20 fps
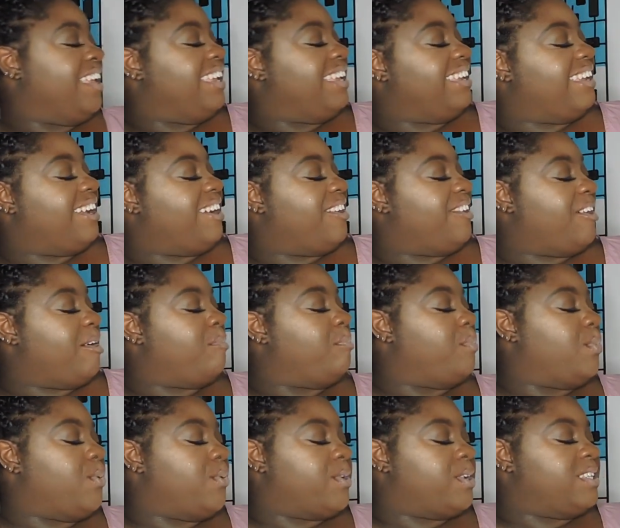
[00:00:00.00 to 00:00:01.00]
Yeah, I'm
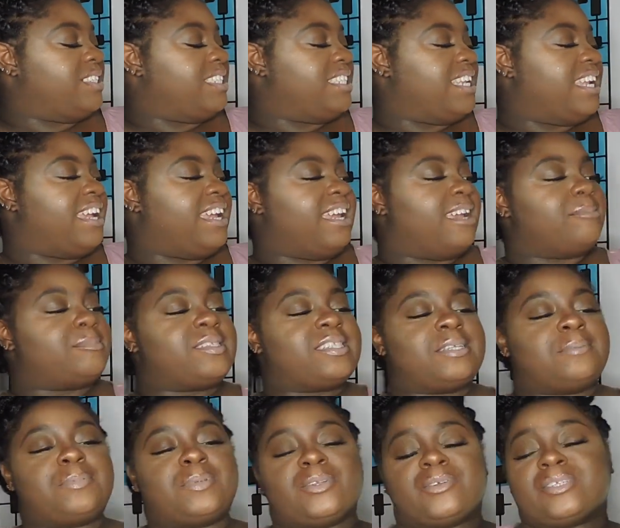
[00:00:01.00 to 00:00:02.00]
boring today. I'm
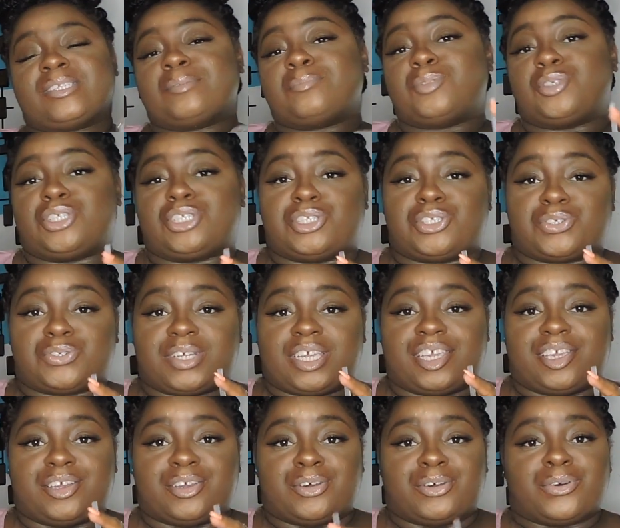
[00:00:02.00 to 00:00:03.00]
sipping on some ginger
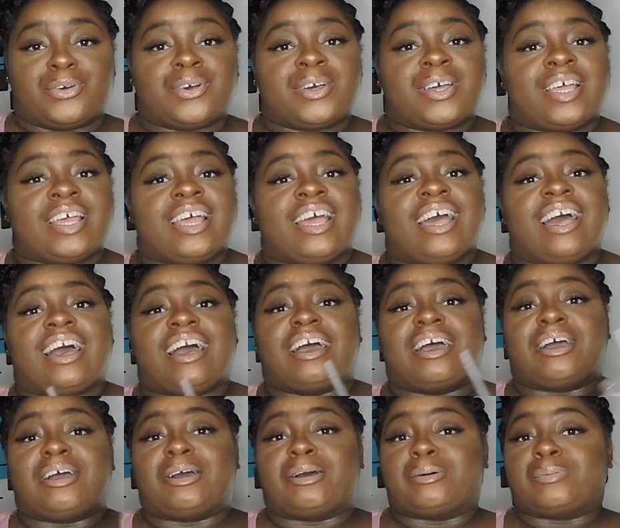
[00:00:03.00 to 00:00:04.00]
ale.
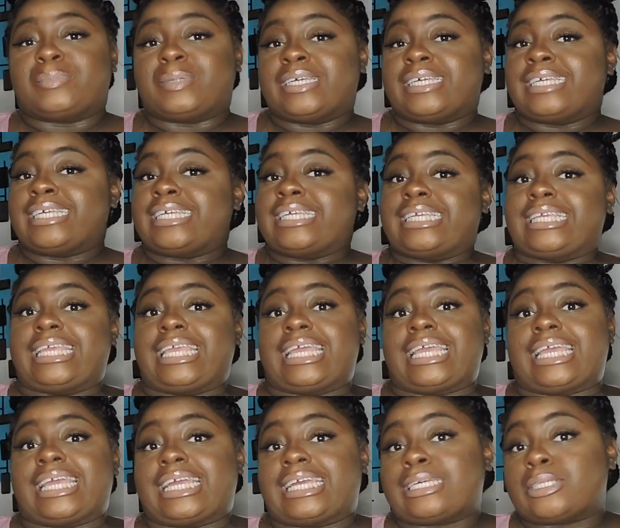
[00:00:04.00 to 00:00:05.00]

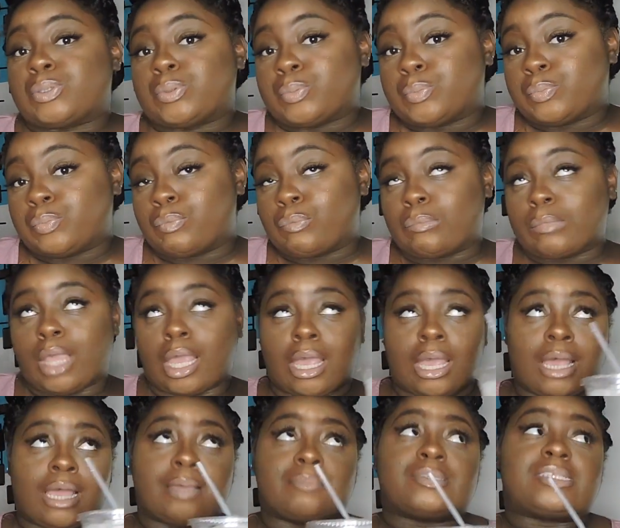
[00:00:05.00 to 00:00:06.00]
Yeah,
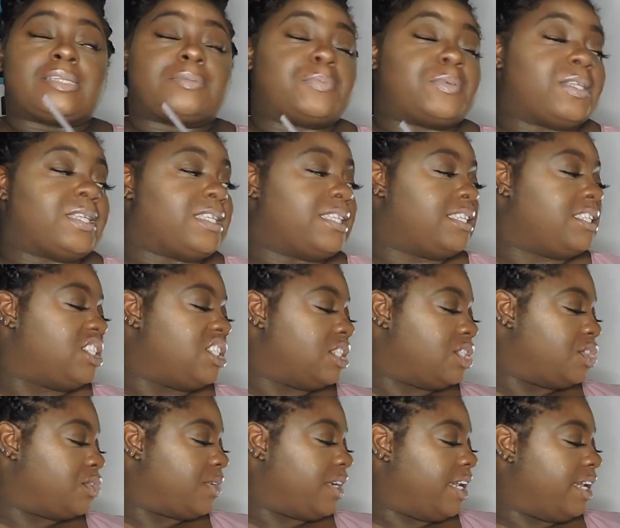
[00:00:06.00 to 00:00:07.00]
sipping a little
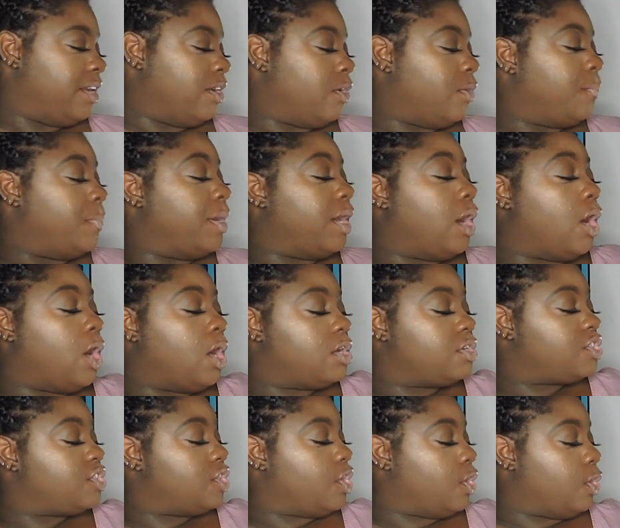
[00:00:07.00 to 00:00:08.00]
ginger ale. But
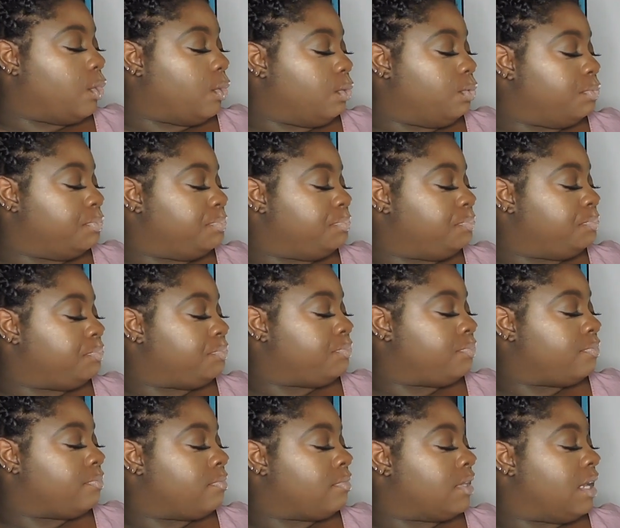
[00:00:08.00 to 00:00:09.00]
also,
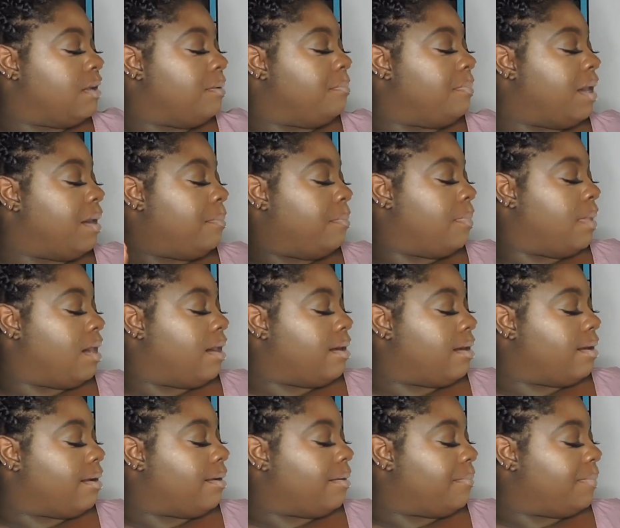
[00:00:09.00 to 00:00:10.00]
my
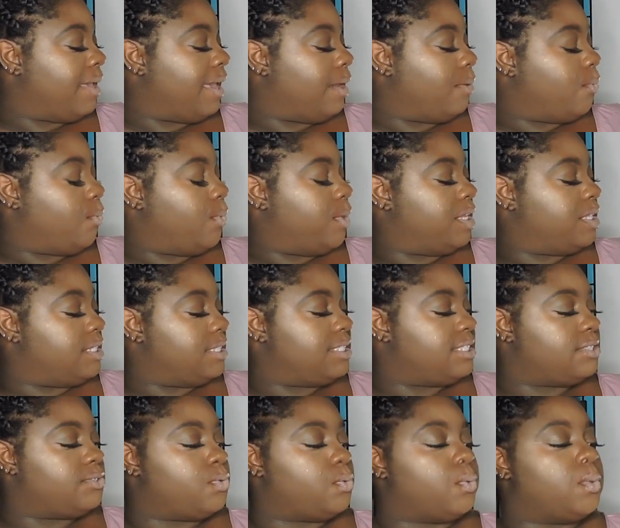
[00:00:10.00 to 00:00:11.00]
mom had went
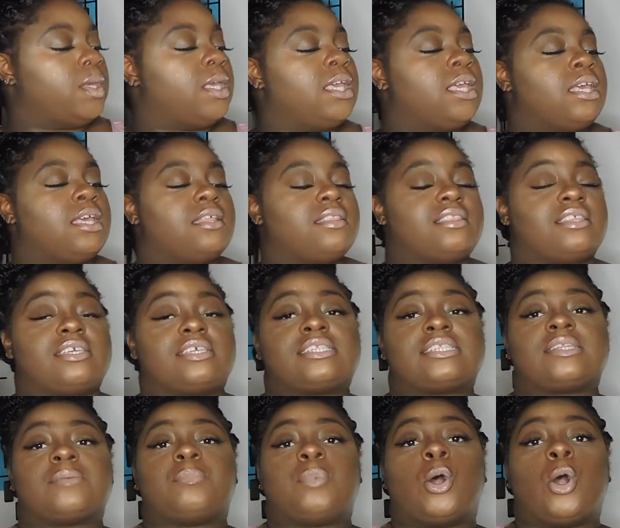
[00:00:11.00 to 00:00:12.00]
to
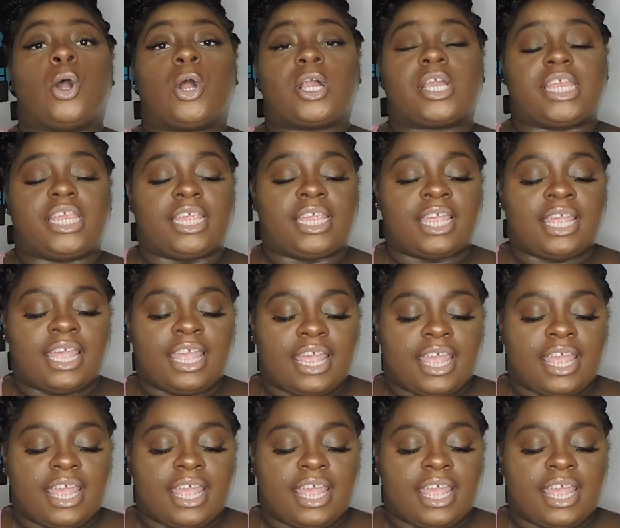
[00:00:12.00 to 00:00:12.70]
this party.